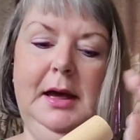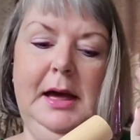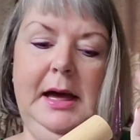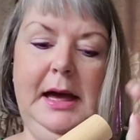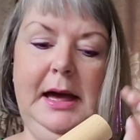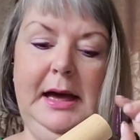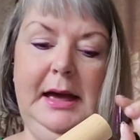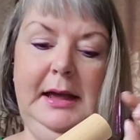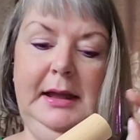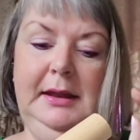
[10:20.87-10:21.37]

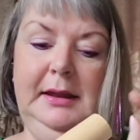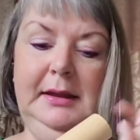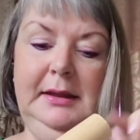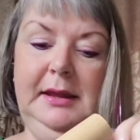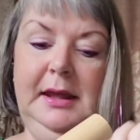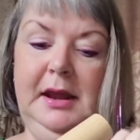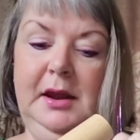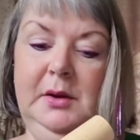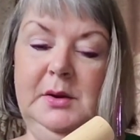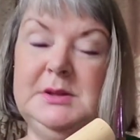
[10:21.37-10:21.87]
And
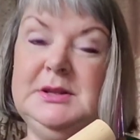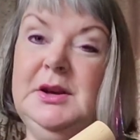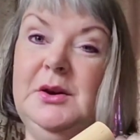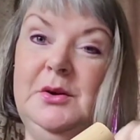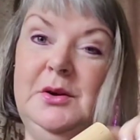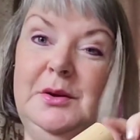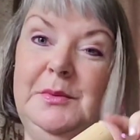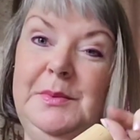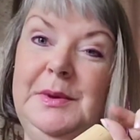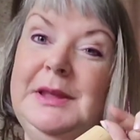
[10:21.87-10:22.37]
then I also
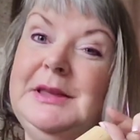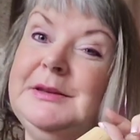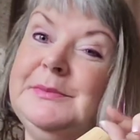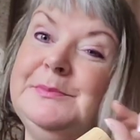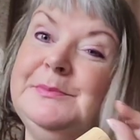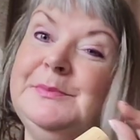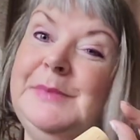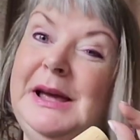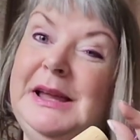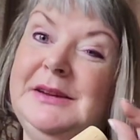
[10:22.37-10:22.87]
heard a piece of
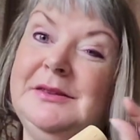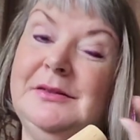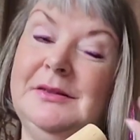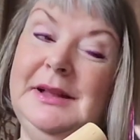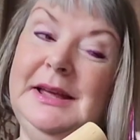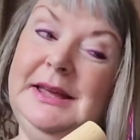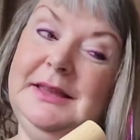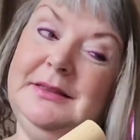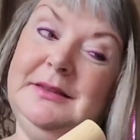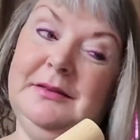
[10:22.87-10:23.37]
metal
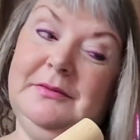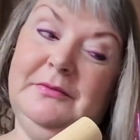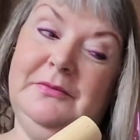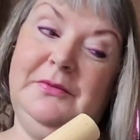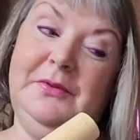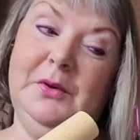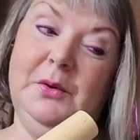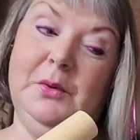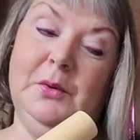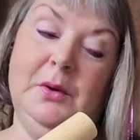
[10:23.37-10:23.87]
hit the
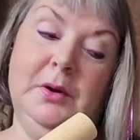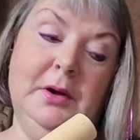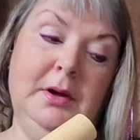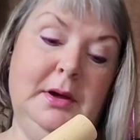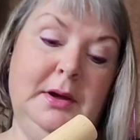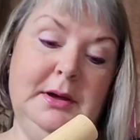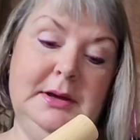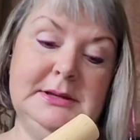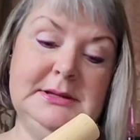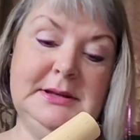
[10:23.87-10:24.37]
floor.
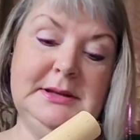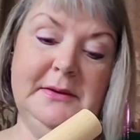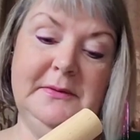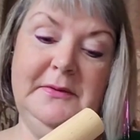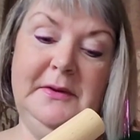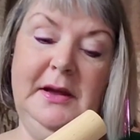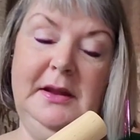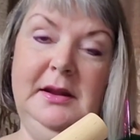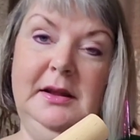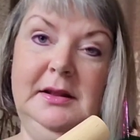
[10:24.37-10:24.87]
So I
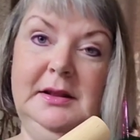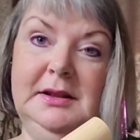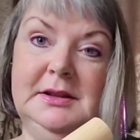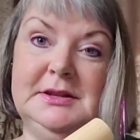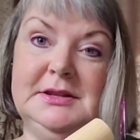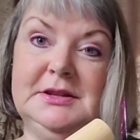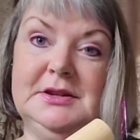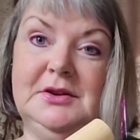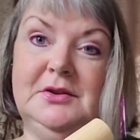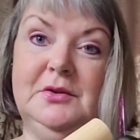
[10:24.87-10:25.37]
found a little
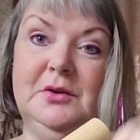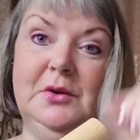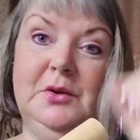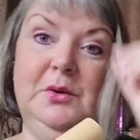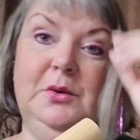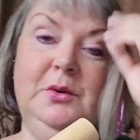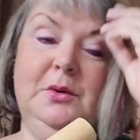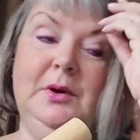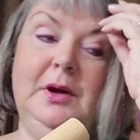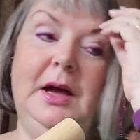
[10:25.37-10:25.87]

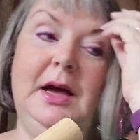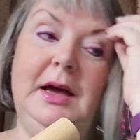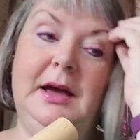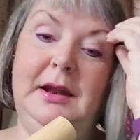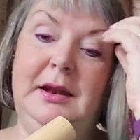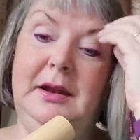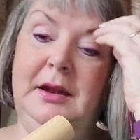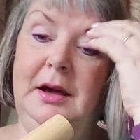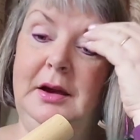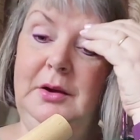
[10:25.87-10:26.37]
screw
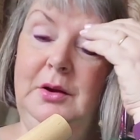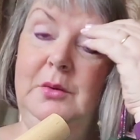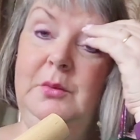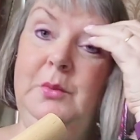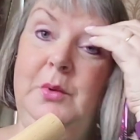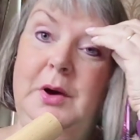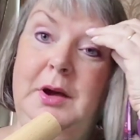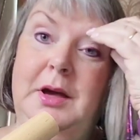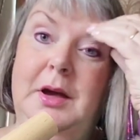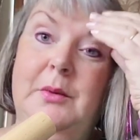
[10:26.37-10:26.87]
and I couldn't
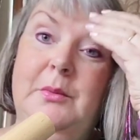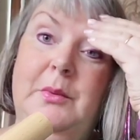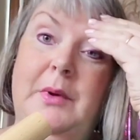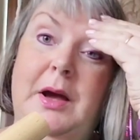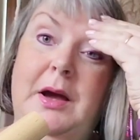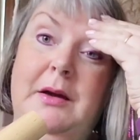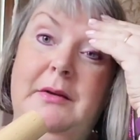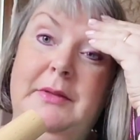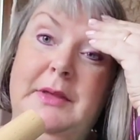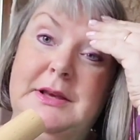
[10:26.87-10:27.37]
work out
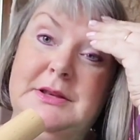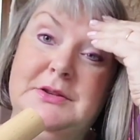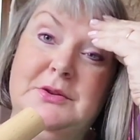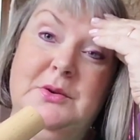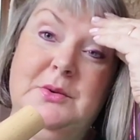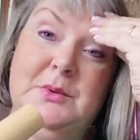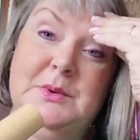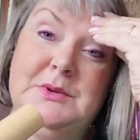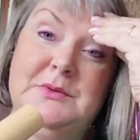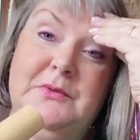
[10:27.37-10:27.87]
where that
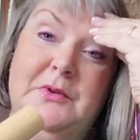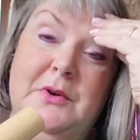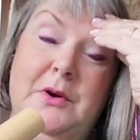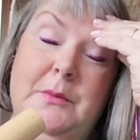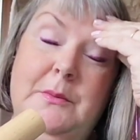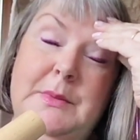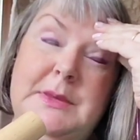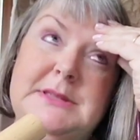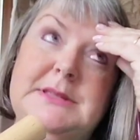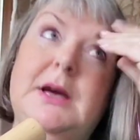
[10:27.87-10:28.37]
screw was
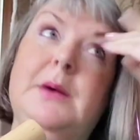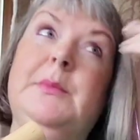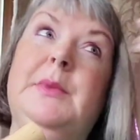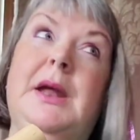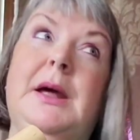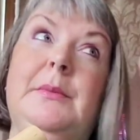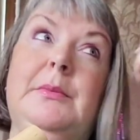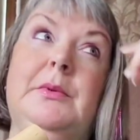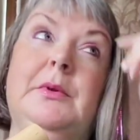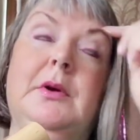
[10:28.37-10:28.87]
from. Simon
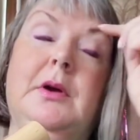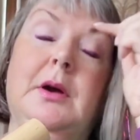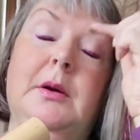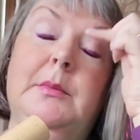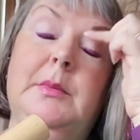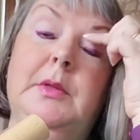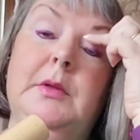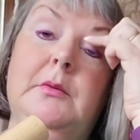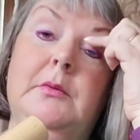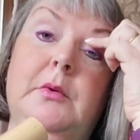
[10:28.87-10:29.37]
happened to
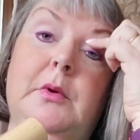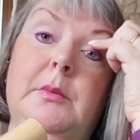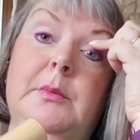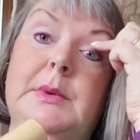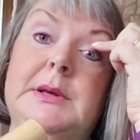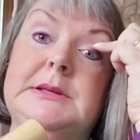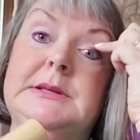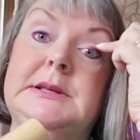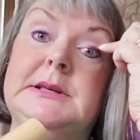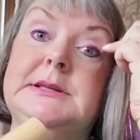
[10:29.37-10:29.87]
come in the room
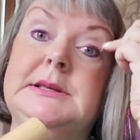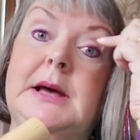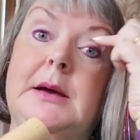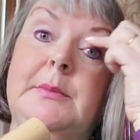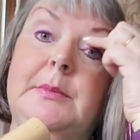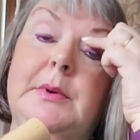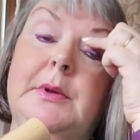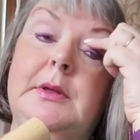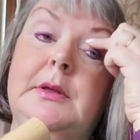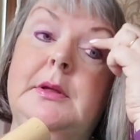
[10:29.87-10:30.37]
as this
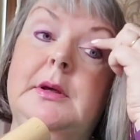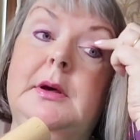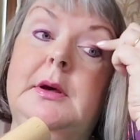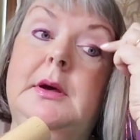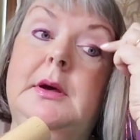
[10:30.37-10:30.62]
happened.